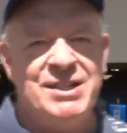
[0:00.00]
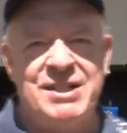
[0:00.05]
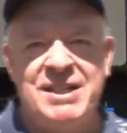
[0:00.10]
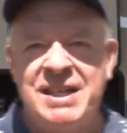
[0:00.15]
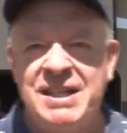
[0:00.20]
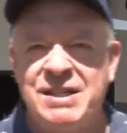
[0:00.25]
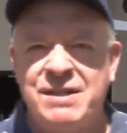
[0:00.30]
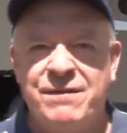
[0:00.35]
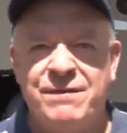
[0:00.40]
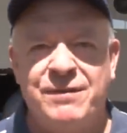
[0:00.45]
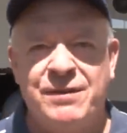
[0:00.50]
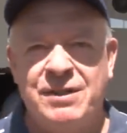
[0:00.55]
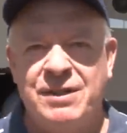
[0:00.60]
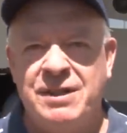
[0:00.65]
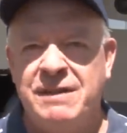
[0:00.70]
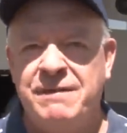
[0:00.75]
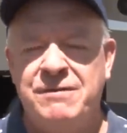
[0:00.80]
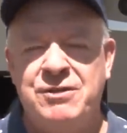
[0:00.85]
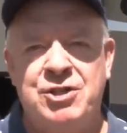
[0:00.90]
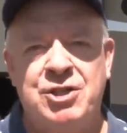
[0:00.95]
just gets
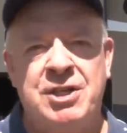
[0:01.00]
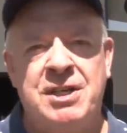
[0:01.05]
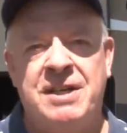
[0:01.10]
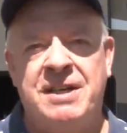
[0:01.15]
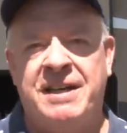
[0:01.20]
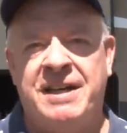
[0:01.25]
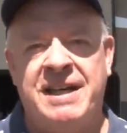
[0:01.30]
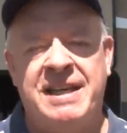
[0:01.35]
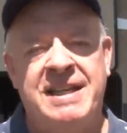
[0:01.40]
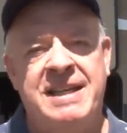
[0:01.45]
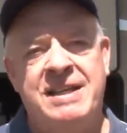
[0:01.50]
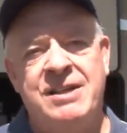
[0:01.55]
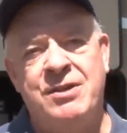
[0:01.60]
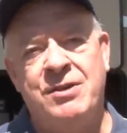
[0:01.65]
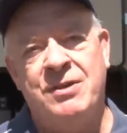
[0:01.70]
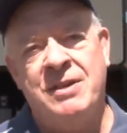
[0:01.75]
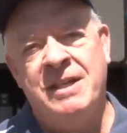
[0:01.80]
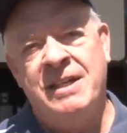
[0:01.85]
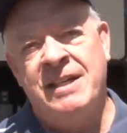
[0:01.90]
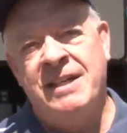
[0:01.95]
full of junk, and then
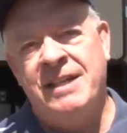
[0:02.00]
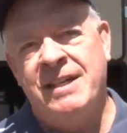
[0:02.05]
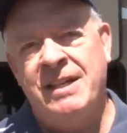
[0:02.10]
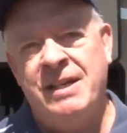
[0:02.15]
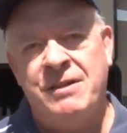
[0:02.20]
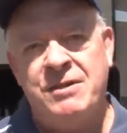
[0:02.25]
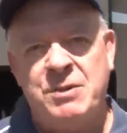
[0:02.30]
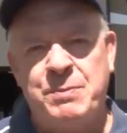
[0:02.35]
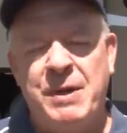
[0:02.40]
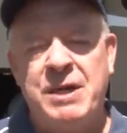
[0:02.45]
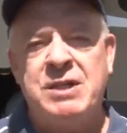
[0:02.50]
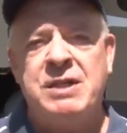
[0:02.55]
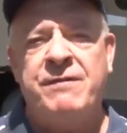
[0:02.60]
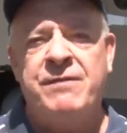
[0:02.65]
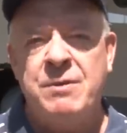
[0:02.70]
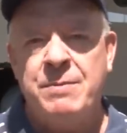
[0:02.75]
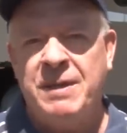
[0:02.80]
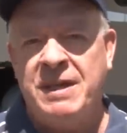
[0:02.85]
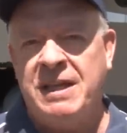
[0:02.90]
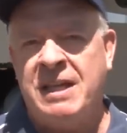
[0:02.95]
you'll, you know, especially
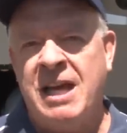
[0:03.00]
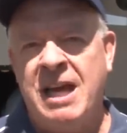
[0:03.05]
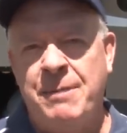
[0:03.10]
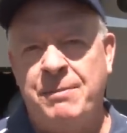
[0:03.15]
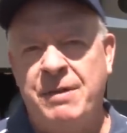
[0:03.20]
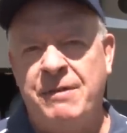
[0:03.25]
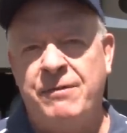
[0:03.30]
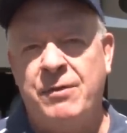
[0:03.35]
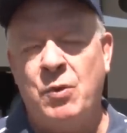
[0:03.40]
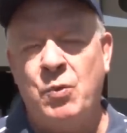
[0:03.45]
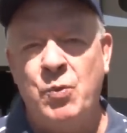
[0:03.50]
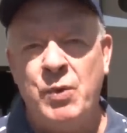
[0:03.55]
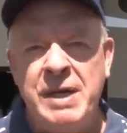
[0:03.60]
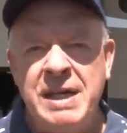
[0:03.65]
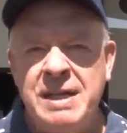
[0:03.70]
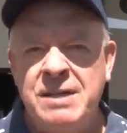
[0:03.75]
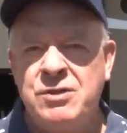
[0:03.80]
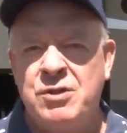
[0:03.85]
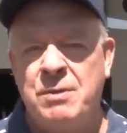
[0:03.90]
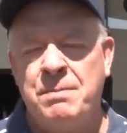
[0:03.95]
if you've been camping for
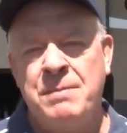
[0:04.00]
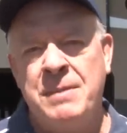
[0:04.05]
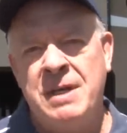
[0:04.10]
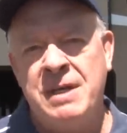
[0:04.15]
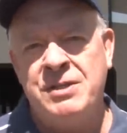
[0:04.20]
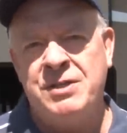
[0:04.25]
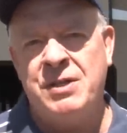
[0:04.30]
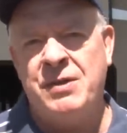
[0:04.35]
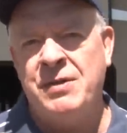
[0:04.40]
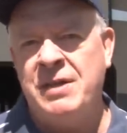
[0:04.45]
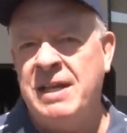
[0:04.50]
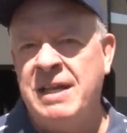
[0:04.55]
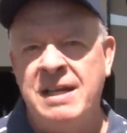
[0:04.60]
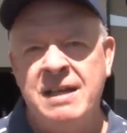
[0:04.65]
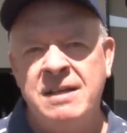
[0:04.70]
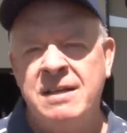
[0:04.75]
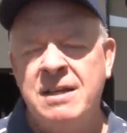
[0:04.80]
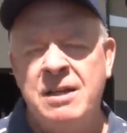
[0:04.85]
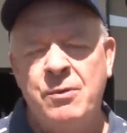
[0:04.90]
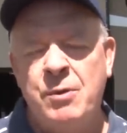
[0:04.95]
weeks or months on
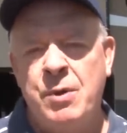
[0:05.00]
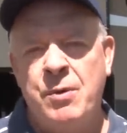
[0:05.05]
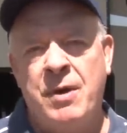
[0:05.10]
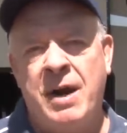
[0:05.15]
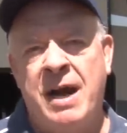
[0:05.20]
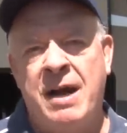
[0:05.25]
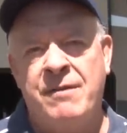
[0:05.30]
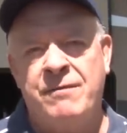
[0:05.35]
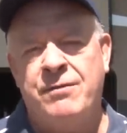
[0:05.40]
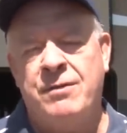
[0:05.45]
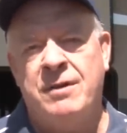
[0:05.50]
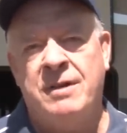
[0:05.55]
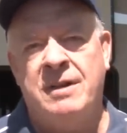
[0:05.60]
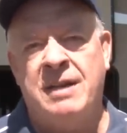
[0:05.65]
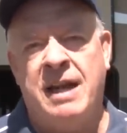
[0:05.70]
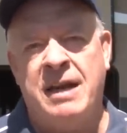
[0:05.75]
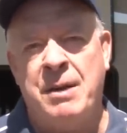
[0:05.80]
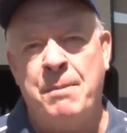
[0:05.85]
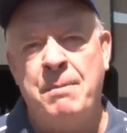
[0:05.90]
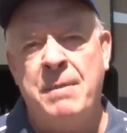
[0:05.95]
end. You know, we were out for
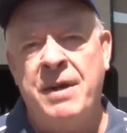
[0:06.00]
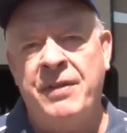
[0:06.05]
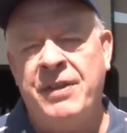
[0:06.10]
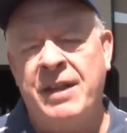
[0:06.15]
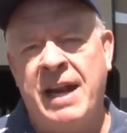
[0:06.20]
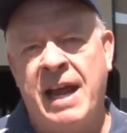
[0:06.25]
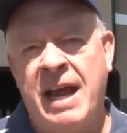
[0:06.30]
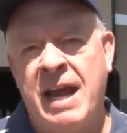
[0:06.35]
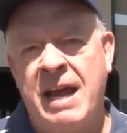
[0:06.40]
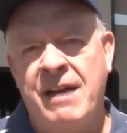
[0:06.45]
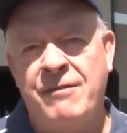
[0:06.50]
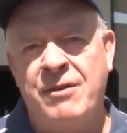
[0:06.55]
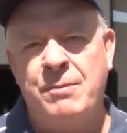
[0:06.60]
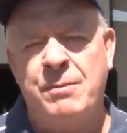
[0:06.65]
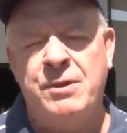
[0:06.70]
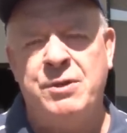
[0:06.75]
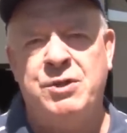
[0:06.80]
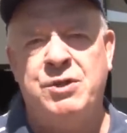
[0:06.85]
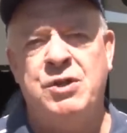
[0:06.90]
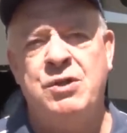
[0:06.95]
like a month and a half,
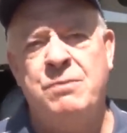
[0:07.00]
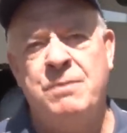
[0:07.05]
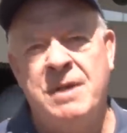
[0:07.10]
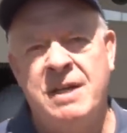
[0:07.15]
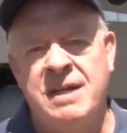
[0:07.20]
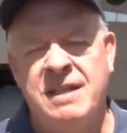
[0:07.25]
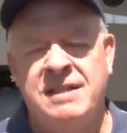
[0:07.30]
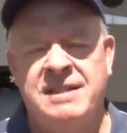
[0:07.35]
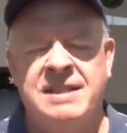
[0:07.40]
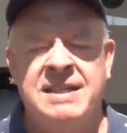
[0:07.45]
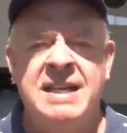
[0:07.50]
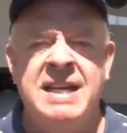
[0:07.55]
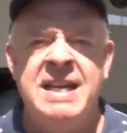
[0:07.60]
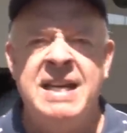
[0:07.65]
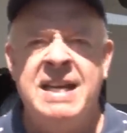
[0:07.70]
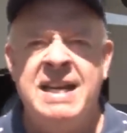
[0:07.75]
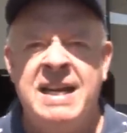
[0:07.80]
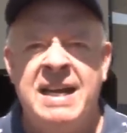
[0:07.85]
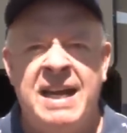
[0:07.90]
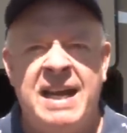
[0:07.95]
almost two months,
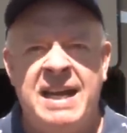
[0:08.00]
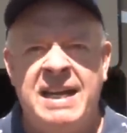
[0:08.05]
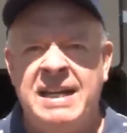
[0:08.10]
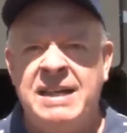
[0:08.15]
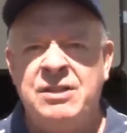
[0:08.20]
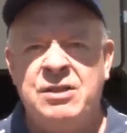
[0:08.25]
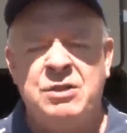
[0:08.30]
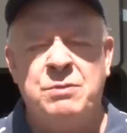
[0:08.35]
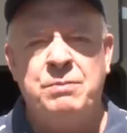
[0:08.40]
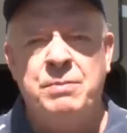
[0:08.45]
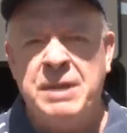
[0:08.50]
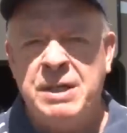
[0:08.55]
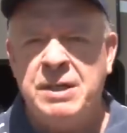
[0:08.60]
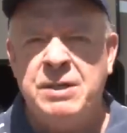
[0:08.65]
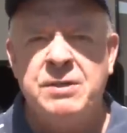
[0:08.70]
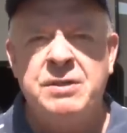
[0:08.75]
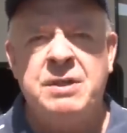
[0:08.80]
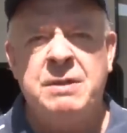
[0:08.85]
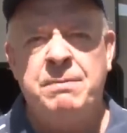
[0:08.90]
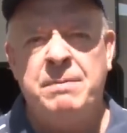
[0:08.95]
and it just
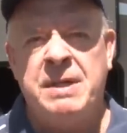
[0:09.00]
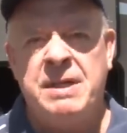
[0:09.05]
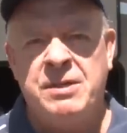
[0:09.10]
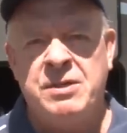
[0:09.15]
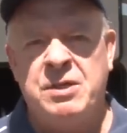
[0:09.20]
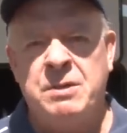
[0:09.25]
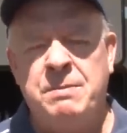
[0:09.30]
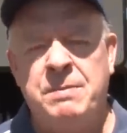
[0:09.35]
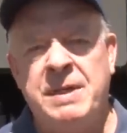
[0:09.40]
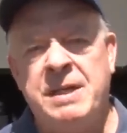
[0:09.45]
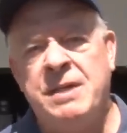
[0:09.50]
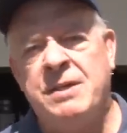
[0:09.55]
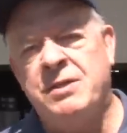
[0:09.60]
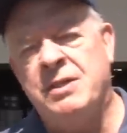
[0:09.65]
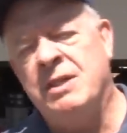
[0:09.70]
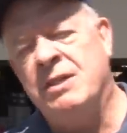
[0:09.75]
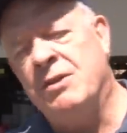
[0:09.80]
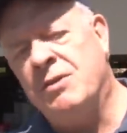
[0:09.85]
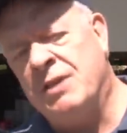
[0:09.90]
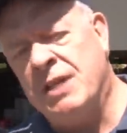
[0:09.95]
builds and builds and
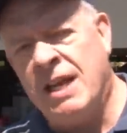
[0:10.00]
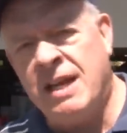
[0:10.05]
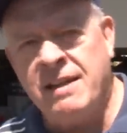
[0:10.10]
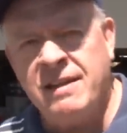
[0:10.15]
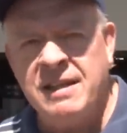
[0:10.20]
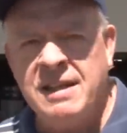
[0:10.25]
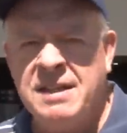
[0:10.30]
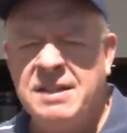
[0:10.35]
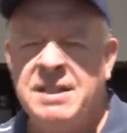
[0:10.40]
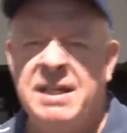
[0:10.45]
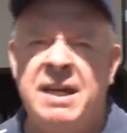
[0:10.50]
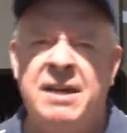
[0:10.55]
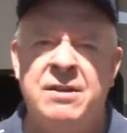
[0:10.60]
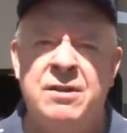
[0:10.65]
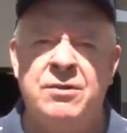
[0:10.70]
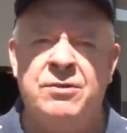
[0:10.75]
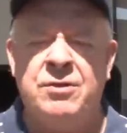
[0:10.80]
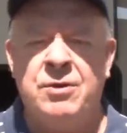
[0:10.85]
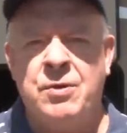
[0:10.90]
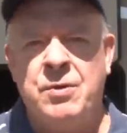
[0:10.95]
builds, and you take things out,
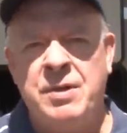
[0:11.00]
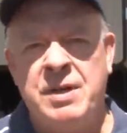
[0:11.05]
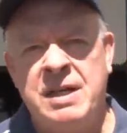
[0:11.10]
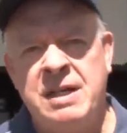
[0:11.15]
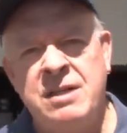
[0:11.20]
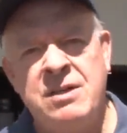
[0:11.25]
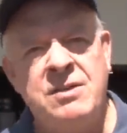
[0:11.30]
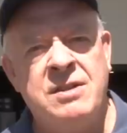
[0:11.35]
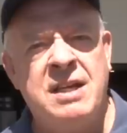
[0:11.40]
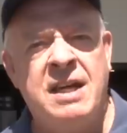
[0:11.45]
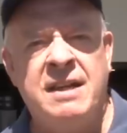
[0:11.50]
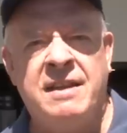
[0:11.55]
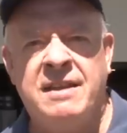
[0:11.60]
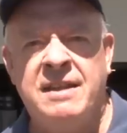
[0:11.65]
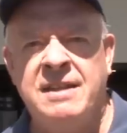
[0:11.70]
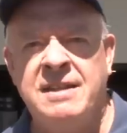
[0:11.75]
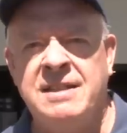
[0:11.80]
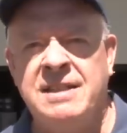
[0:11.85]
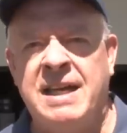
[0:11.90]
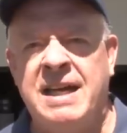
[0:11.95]
you throw it in, you take
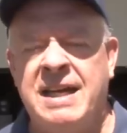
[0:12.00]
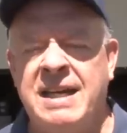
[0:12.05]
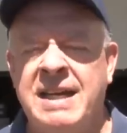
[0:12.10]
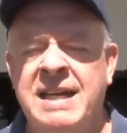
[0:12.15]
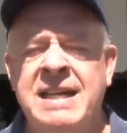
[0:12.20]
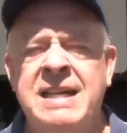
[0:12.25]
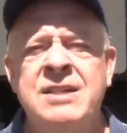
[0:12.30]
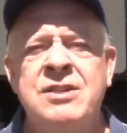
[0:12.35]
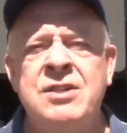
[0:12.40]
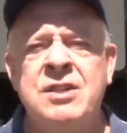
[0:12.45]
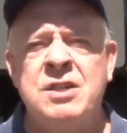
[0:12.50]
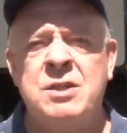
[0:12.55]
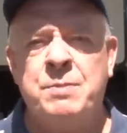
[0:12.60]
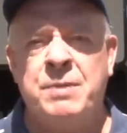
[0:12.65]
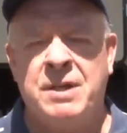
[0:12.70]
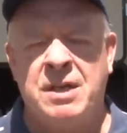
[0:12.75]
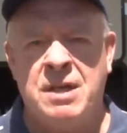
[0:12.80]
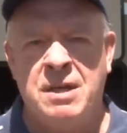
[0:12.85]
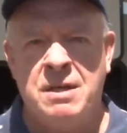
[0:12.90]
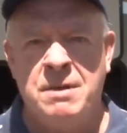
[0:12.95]
things out, and it just
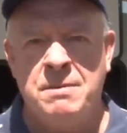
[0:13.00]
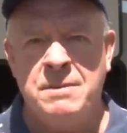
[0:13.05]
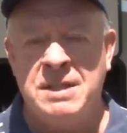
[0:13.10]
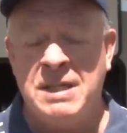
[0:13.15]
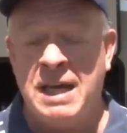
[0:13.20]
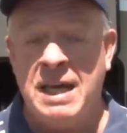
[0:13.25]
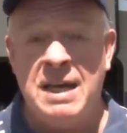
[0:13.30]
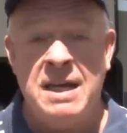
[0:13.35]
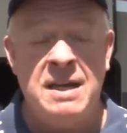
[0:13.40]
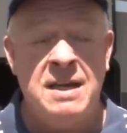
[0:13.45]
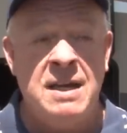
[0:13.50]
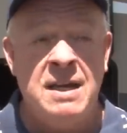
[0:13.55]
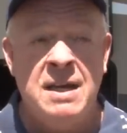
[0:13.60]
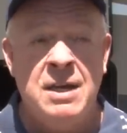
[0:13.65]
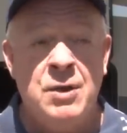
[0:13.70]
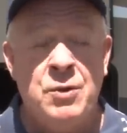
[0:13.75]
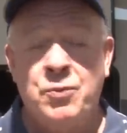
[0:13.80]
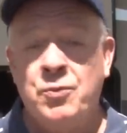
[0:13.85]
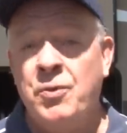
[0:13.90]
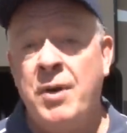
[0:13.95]
becomes a
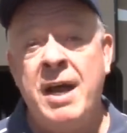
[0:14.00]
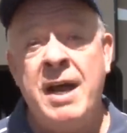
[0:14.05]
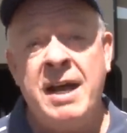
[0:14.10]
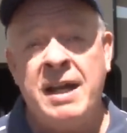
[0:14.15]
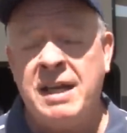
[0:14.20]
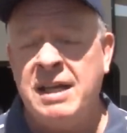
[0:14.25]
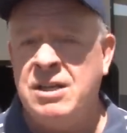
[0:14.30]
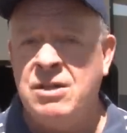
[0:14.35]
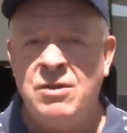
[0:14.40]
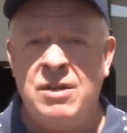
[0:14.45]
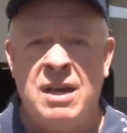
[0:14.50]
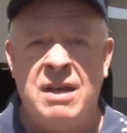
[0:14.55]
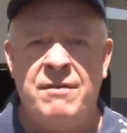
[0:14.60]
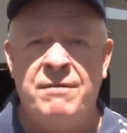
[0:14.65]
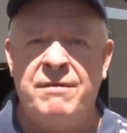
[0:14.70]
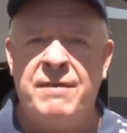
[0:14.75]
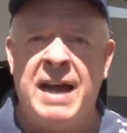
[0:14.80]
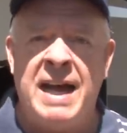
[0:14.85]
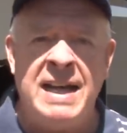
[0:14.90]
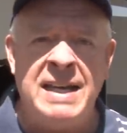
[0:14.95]
wreck, and you
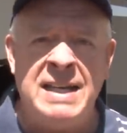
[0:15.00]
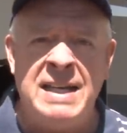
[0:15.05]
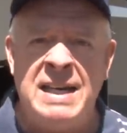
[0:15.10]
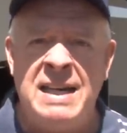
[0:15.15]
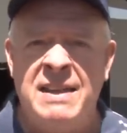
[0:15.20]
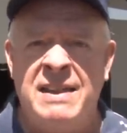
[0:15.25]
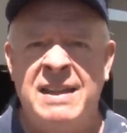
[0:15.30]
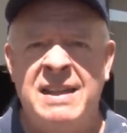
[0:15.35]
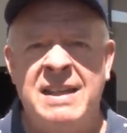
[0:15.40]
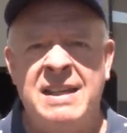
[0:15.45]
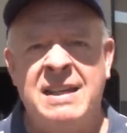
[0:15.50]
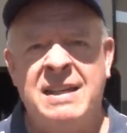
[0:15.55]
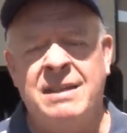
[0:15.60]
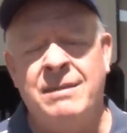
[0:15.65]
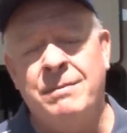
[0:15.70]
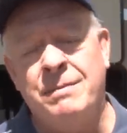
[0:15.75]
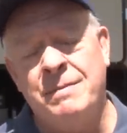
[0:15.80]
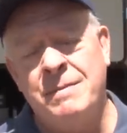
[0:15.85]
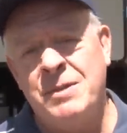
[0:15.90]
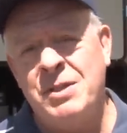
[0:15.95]
can't find anything,
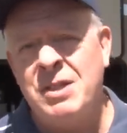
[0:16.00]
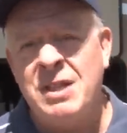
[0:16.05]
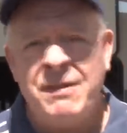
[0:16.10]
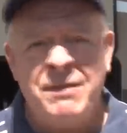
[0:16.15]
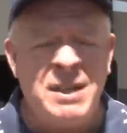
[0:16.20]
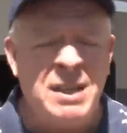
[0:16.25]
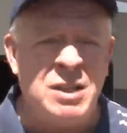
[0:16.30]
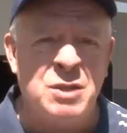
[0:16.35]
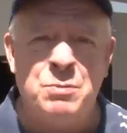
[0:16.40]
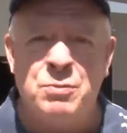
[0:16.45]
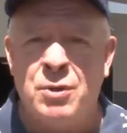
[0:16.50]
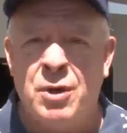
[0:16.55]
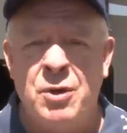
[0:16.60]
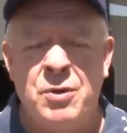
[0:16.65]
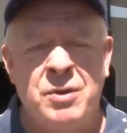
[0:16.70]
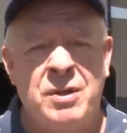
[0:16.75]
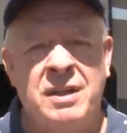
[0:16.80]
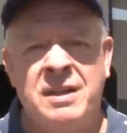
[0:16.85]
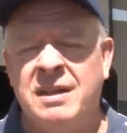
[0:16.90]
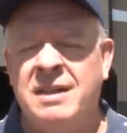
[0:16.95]
and stuff gets
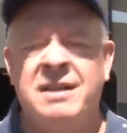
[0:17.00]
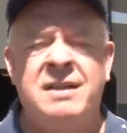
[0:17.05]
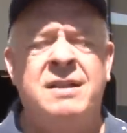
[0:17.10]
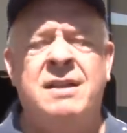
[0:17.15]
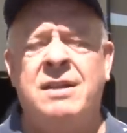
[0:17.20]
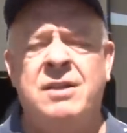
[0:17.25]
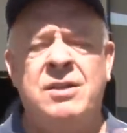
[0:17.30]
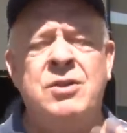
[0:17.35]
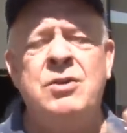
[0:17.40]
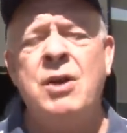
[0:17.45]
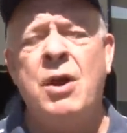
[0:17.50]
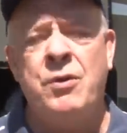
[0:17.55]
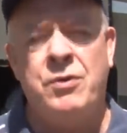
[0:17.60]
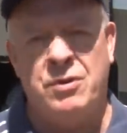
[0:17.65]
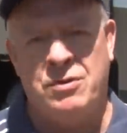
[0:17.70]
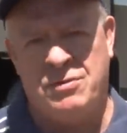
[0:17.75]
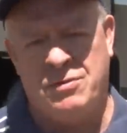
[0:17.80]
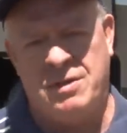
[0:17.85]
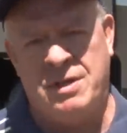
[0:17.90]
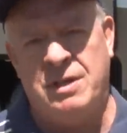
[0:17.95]
broken. You, you know
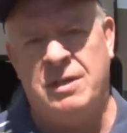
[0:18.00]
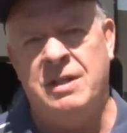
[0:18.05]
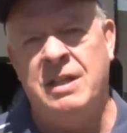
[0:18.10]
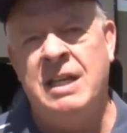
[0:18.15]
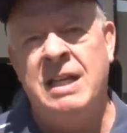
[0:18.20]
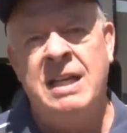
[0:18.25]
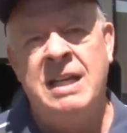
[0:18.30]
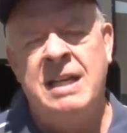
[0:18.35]
the drill.